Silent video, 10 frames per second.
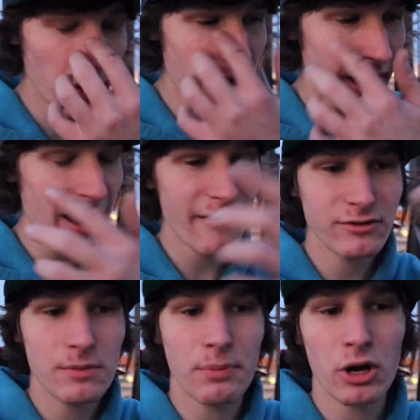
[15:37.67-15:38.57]
And I
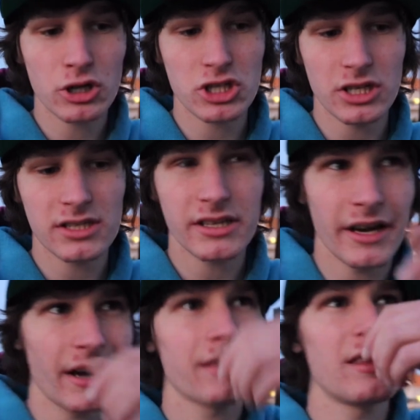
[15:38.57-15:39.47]
have to purchase, uh,
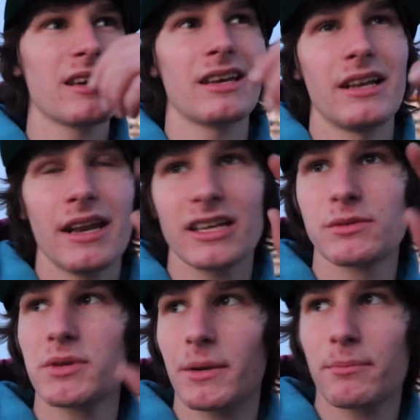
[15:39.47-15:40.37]
I think
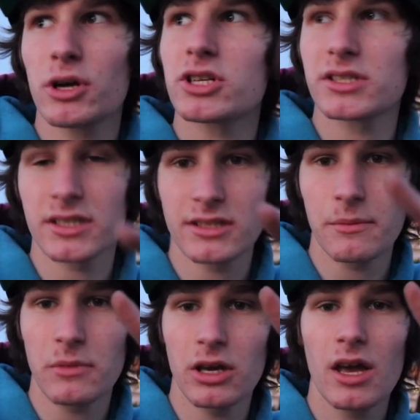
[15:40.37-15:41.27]
next week I'm purchasing
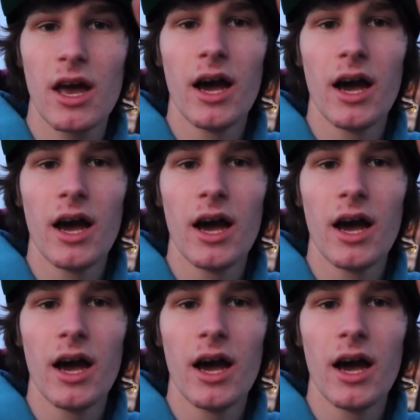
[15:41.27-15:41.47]
something.